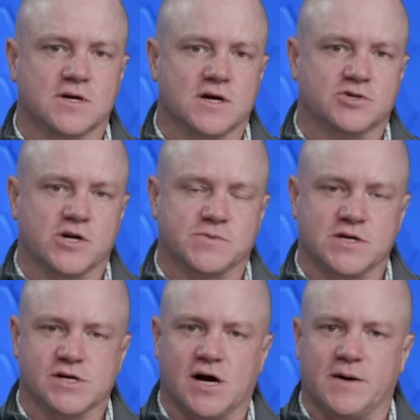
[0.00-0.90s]
Uh,
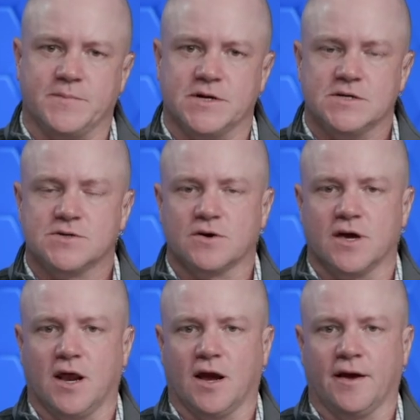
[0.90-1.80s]
transportation companies are
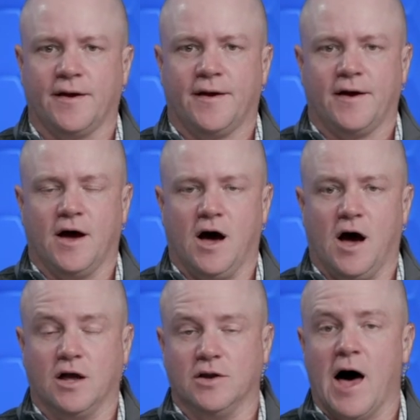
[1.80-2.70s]
getting
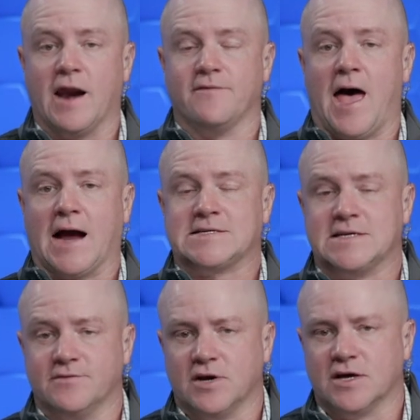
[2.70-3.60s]
uh, a lot of
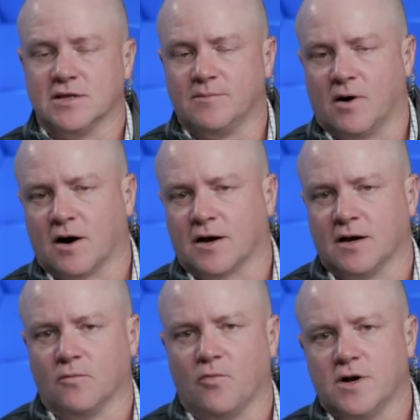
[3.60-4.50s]
activity in the
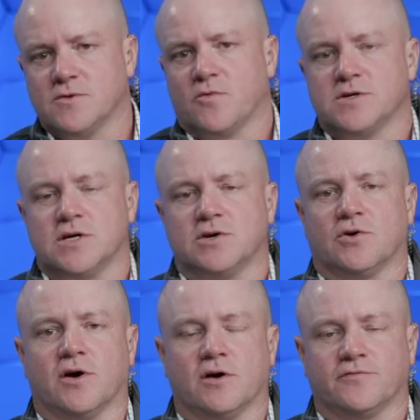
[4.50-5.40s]
market. What is what is it
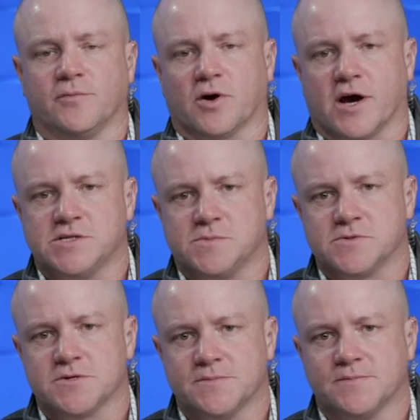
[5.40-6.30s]
you're hearing from your
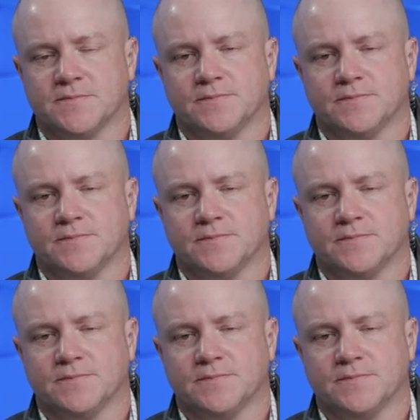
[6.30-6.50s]
customers?